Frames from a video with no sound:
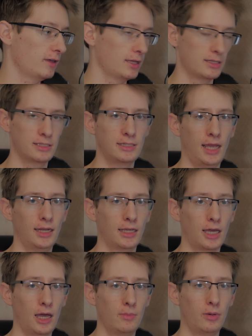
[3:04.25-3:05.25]
fit
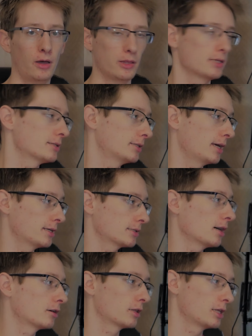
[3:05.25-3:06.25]
standing up on this
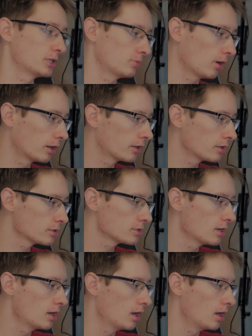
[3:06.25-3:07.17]
desk under these monitors.